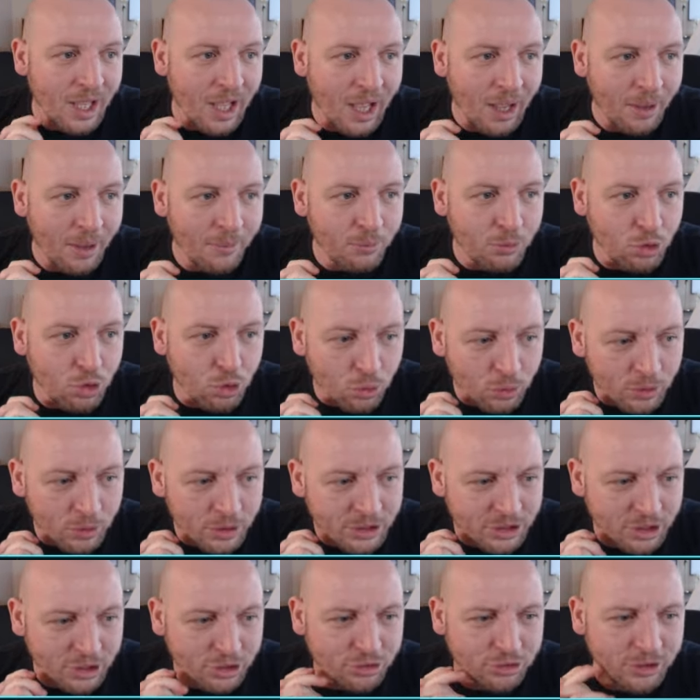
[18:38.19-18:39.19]
I'm going
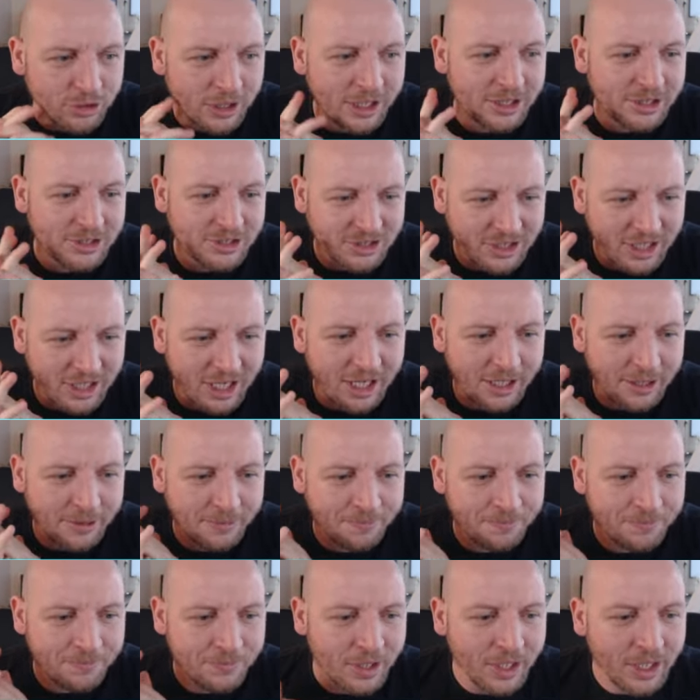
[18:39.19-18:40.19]
to try to sign
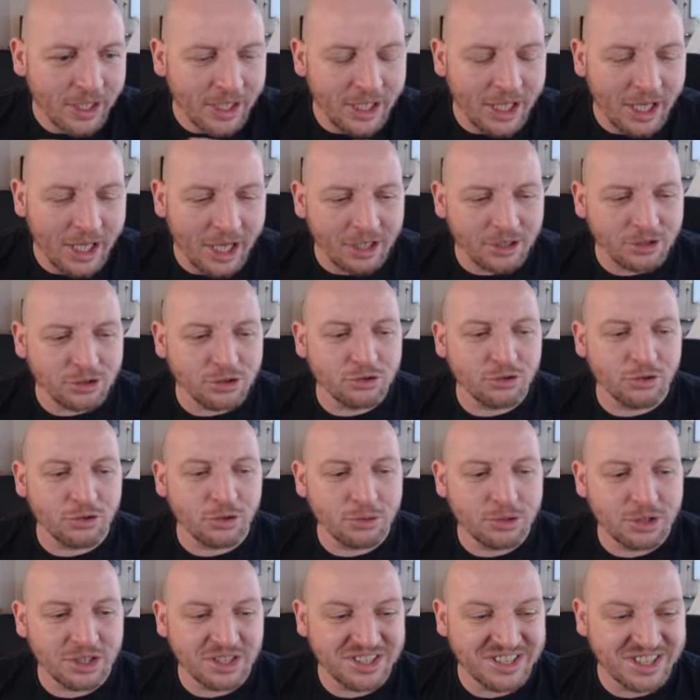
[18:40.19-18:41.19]
him. He has grew
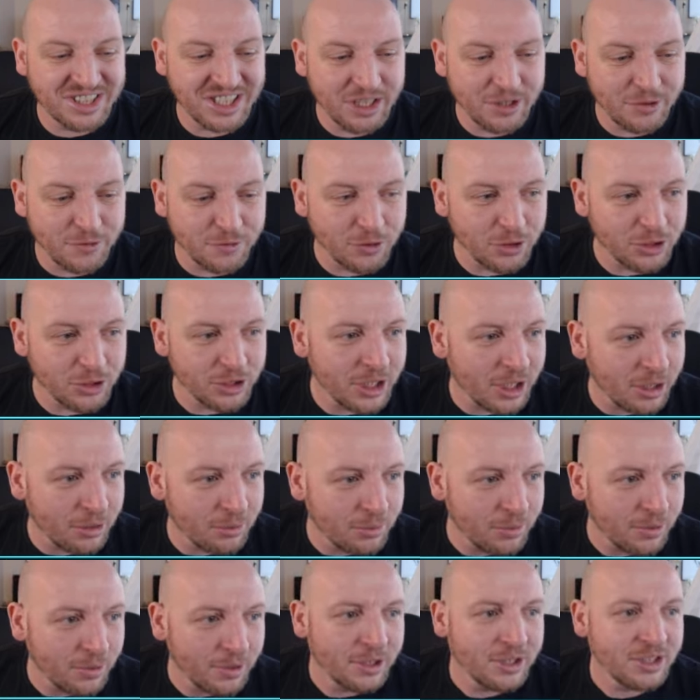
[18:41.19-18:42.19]
to 6 foot
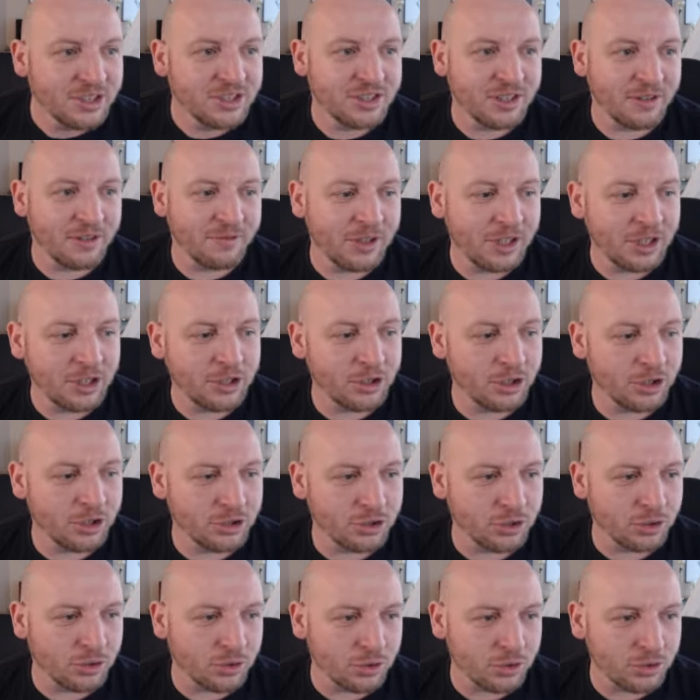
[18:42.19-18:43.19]
now, 17 years
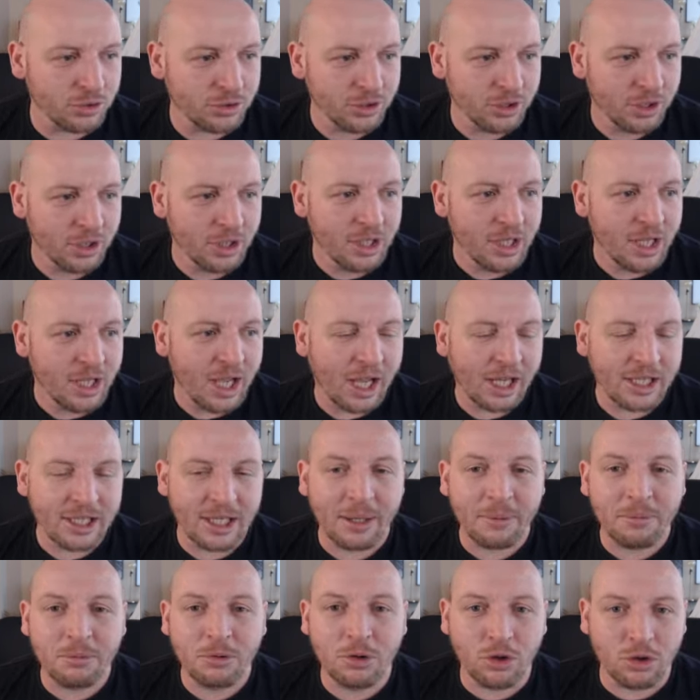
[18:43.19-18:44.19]
old. I
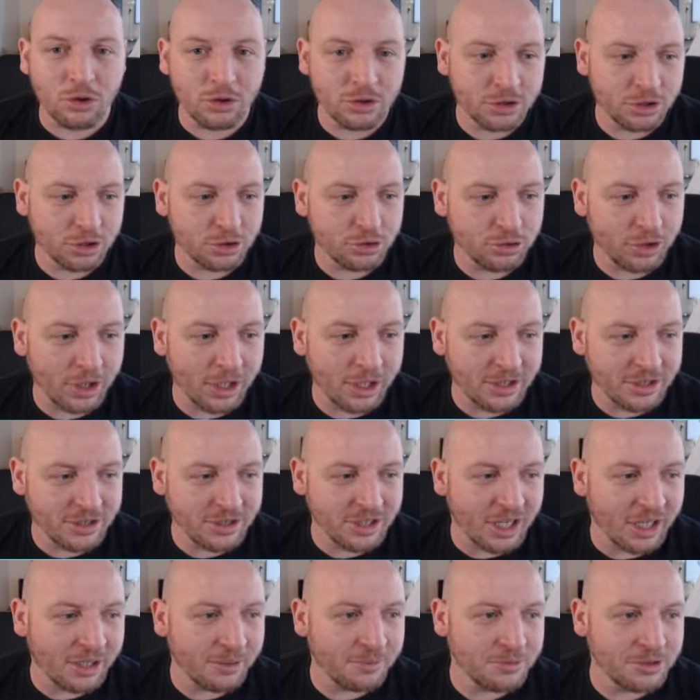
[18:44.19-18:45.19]
am going to try to
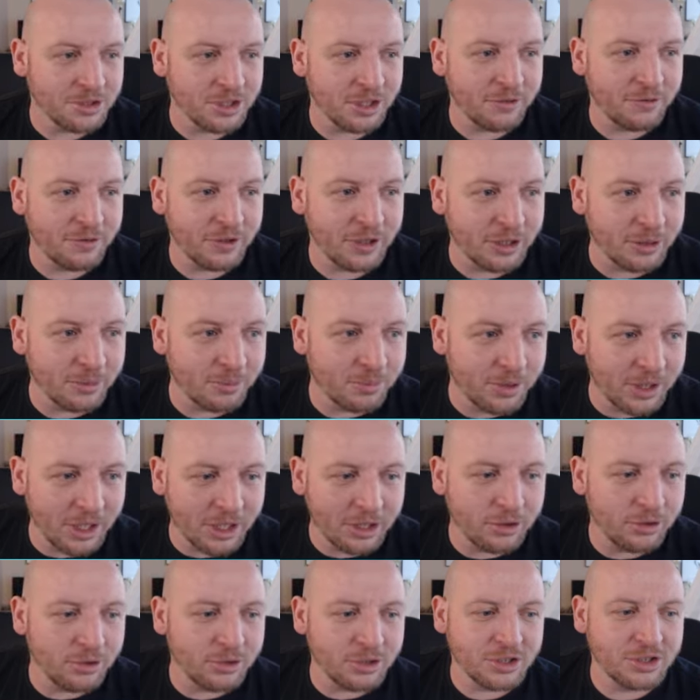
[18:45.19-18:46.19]
sign him, see if he can play
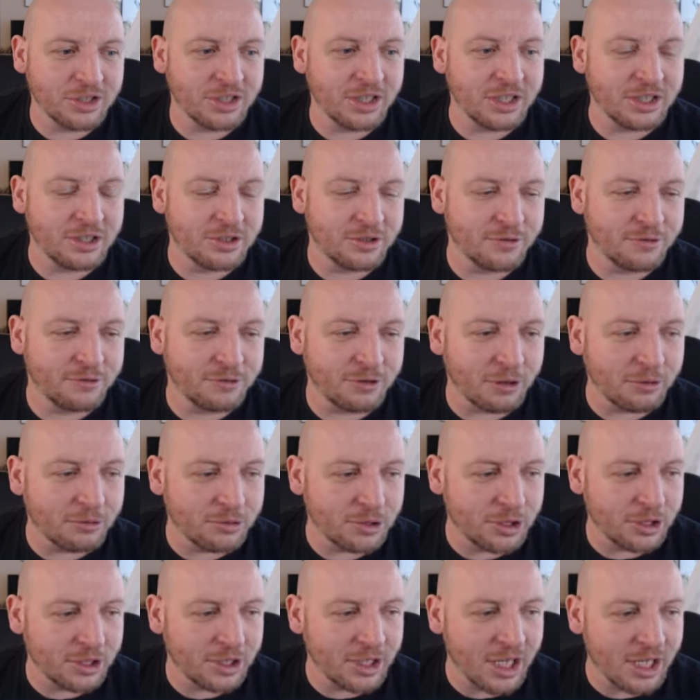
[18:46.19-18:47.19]
another season for our
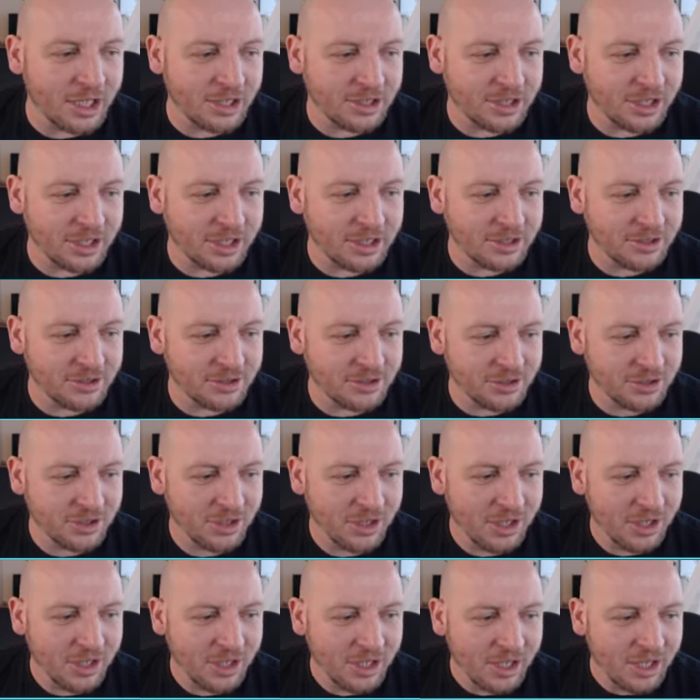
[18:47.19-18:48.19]
under-19s.
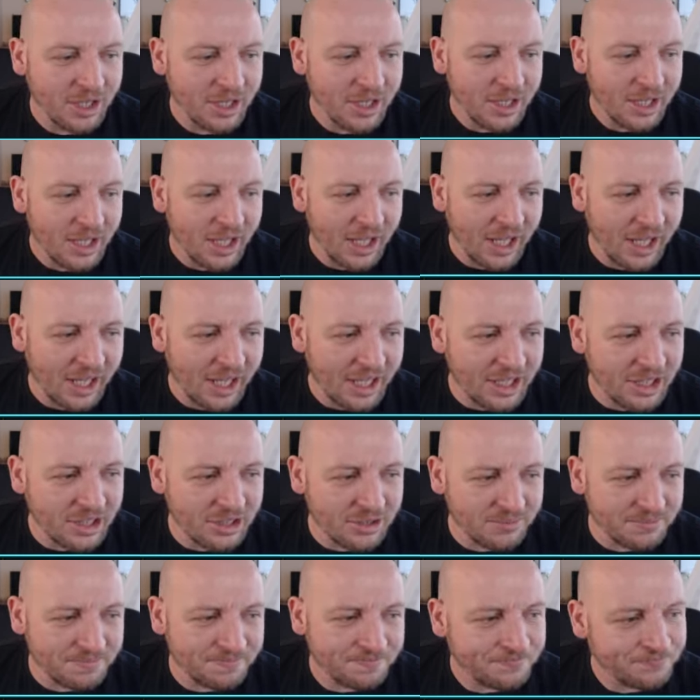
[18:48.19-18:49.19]

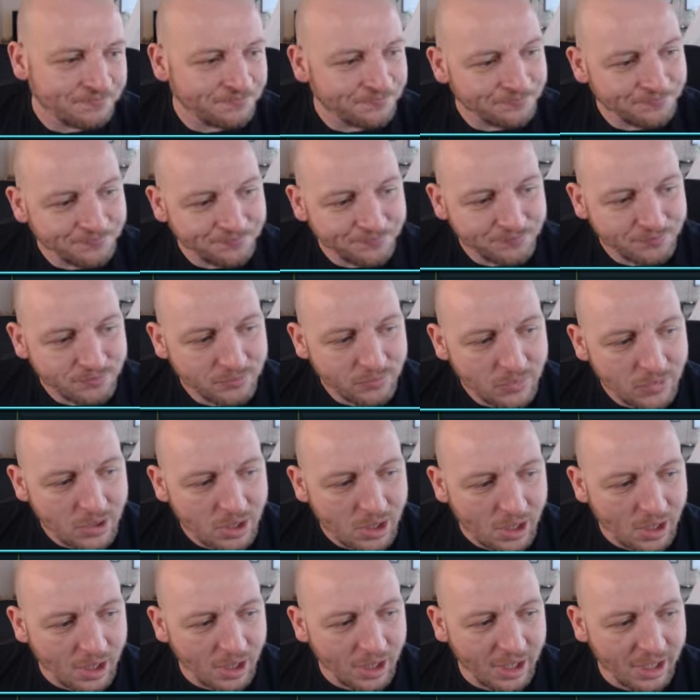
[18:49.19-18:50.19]
He's
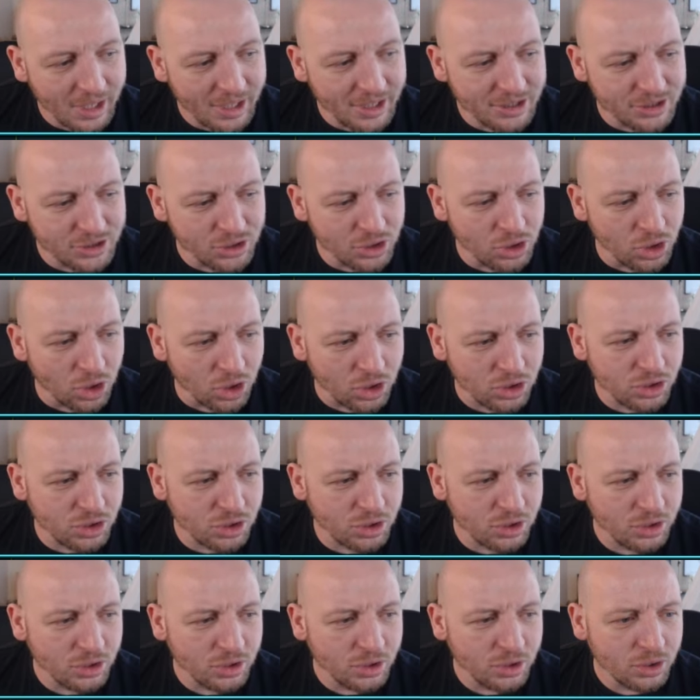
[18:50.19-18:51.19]

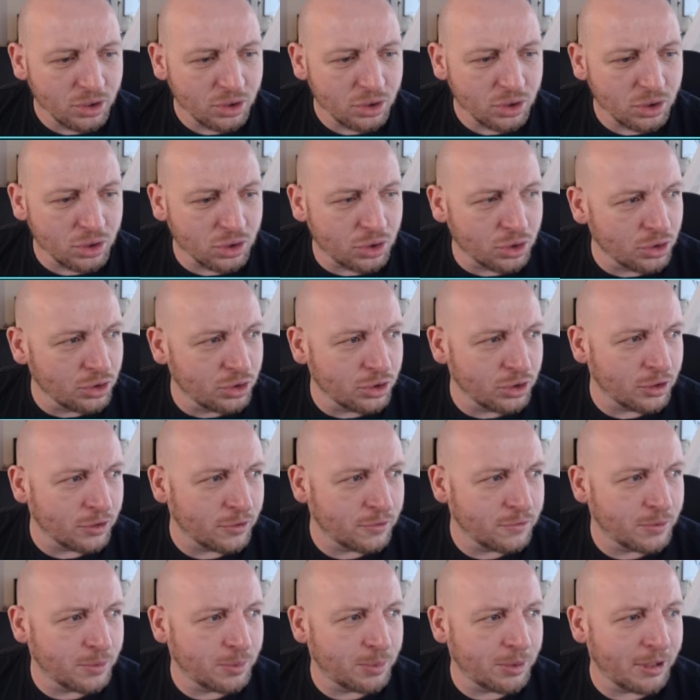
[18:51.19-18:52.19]
not good
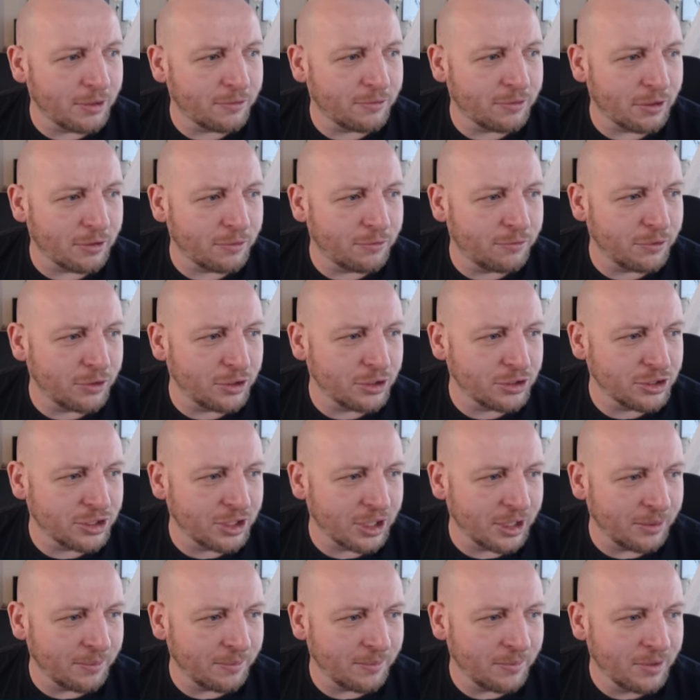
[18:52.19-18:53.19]
enough to play for our first
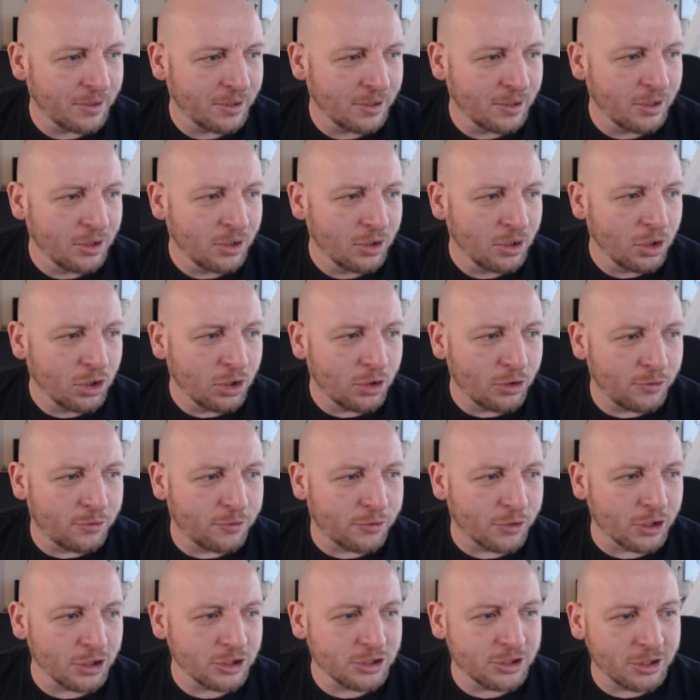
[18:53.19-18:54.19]
team.
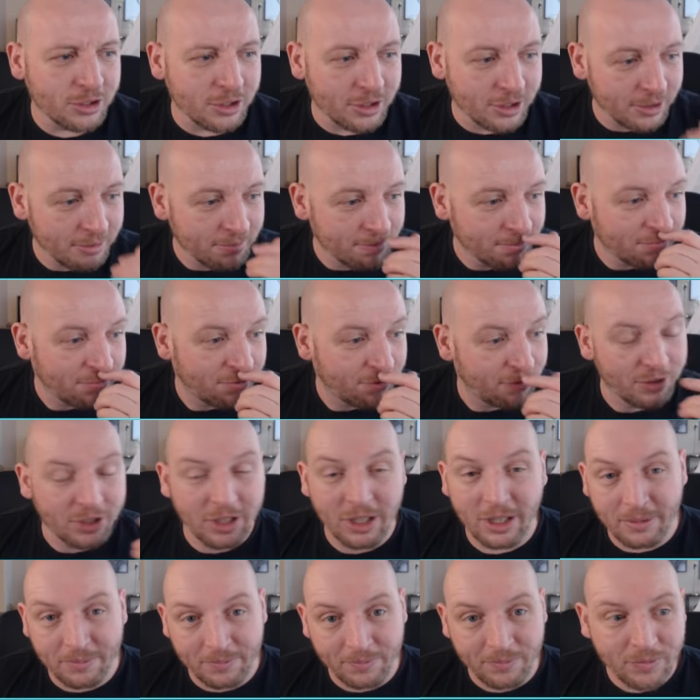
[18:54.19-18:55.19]
Unfortunately for
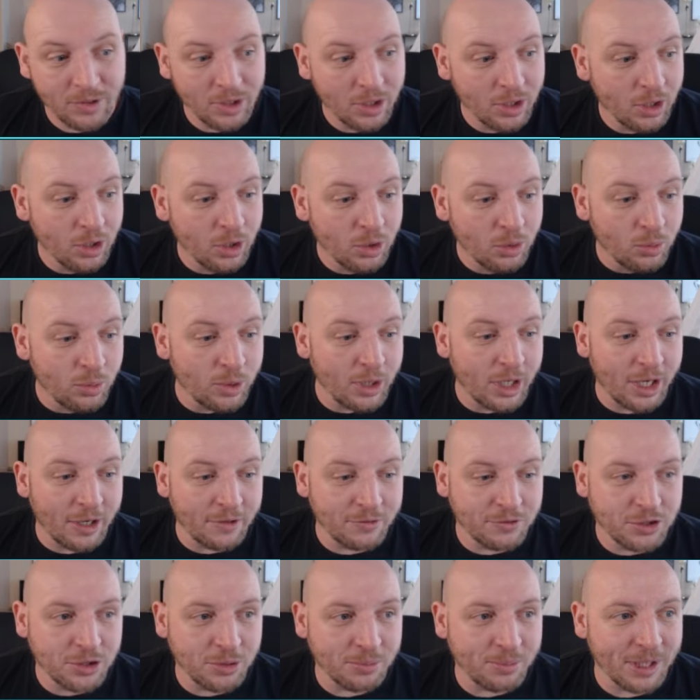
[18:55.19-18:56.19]
him, we
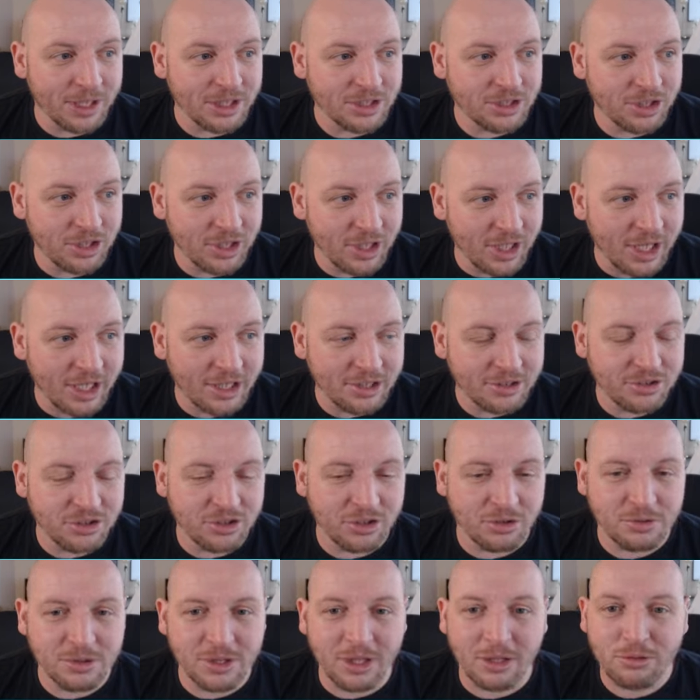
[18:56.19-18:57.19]
have Sebastian Hansen,
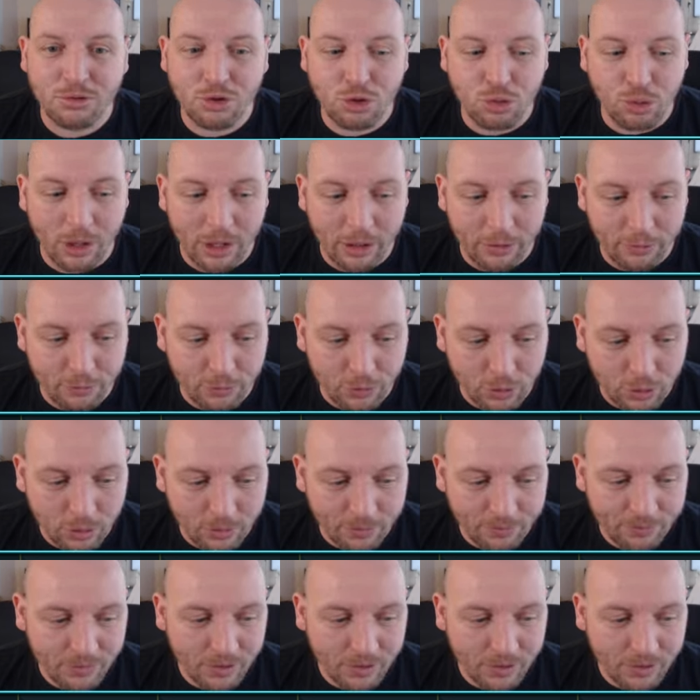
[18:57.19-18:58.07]
who's now 24.